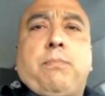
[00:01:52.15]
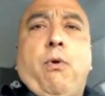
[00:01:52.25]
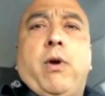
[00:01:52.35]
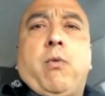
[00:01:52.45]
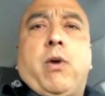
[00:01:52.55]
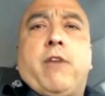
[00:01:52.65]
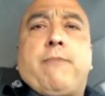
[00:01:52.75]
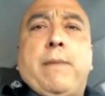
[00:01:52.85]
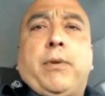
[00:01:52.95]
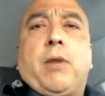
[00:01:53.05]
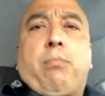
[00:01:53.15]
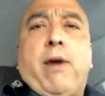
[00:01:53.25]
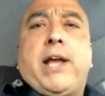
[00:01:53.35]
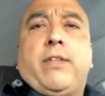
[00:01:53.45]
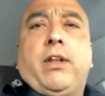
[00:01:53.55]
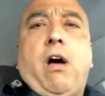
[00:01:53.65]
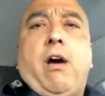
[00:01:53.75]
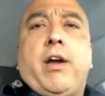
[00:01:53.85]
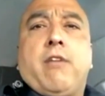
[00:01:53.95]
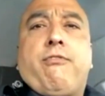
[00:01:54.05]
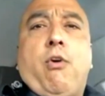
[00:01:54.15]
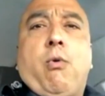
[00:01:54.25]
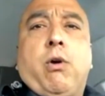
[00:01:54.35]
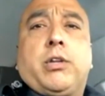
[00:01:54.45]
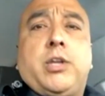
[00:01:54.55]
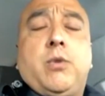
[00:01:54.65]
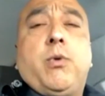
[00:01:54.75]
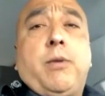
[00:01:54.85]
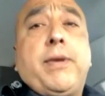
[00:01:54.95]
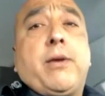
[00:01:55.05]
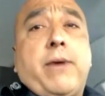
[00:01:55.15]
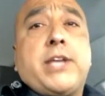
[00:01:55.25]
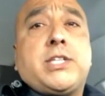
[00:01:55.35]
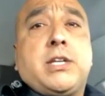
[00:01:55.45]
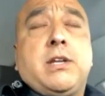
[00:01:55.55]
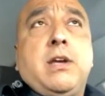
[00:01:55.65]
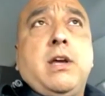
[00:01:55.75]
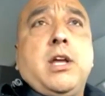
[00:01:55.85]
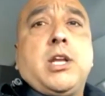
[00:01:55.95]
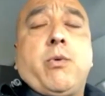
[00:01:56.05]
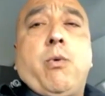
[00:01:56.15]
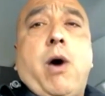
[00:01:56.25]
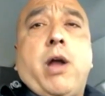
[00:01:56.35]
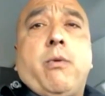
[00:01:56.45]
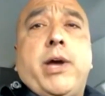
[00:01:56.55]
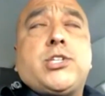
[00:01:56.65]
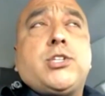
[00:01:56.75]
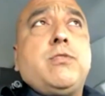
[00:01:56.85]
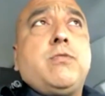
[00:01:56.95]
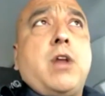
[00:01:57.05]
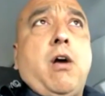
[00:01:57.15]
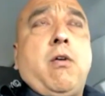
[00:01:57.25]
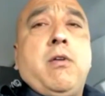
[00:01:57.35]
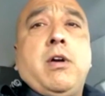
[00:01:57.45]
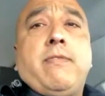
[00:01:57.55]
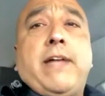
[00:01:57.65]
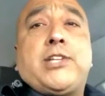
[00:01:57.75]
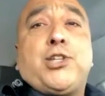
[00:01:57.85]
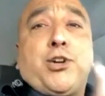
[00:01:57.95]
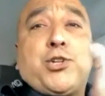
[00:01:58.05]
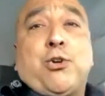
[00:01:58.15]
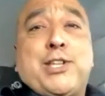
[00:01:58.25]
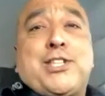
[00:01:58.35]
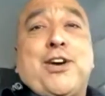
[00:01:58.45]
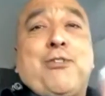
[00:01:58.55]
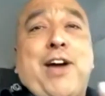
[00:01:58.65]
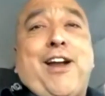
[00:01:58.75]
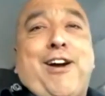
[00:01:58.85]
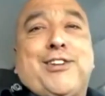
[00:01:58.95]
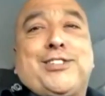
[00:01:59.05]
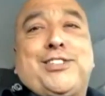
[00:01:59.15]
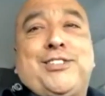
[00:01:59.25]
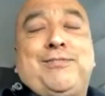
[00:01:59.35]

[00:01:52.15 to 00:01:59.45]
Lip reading: at the point where if people are breaking the law here in Fort Worth, you will be arrested. Do we want to arrest you? No. That's your choice, though, not ours.